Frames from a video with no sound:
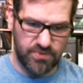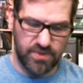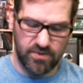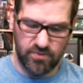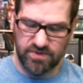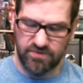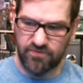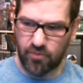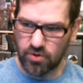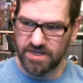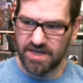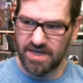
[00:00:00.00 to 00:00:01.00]
It was
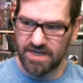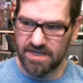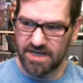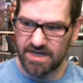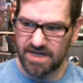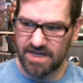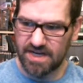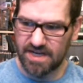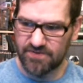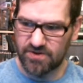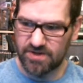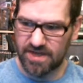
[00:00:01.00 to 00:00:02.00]
$14.98
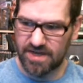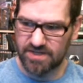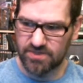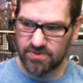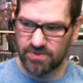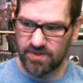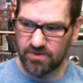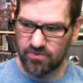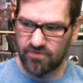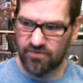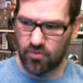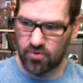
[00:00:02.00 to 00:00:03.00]
after tax. So I think it
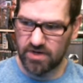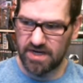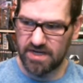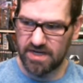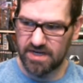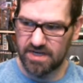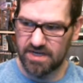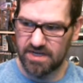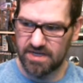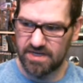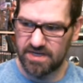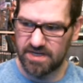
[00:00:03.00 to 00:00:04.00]
was
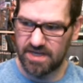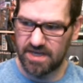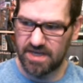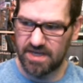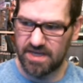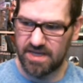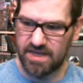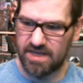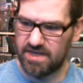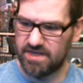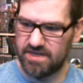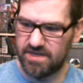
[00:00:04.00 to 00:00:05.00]
$4.99
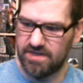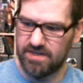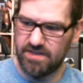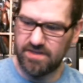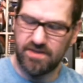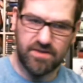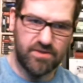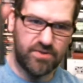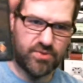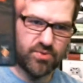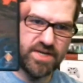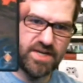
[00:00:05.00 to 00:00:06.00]
and
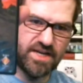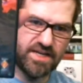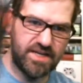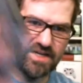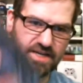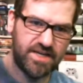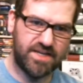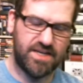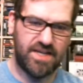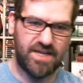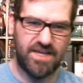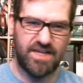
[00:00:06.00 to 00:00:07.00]
$3.99
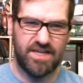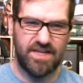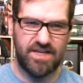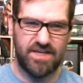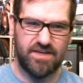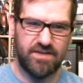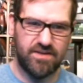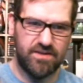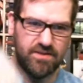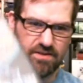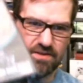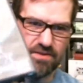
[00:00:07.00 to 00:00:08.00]
and
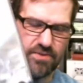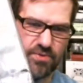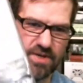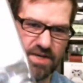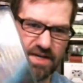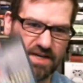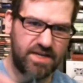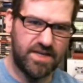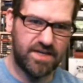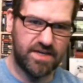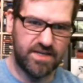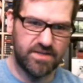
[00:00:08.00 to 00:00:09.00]

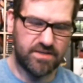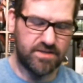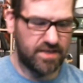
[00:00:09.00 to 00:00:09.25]
$3.99.